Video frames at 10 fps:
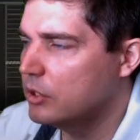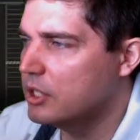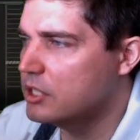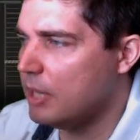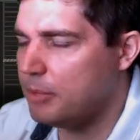
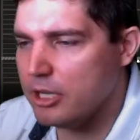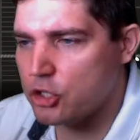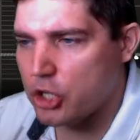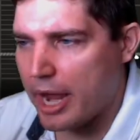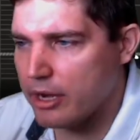Did something
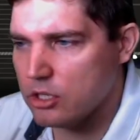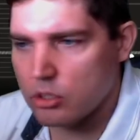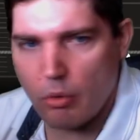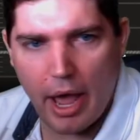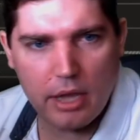
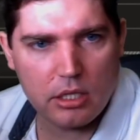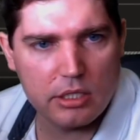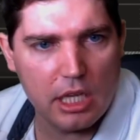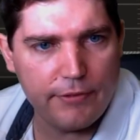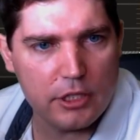change? Why is
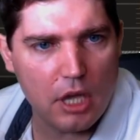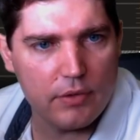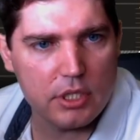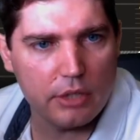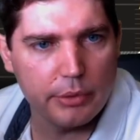this defense all
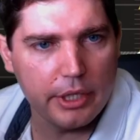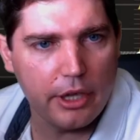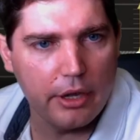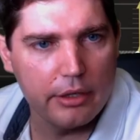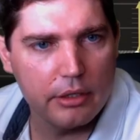of a sudden really good?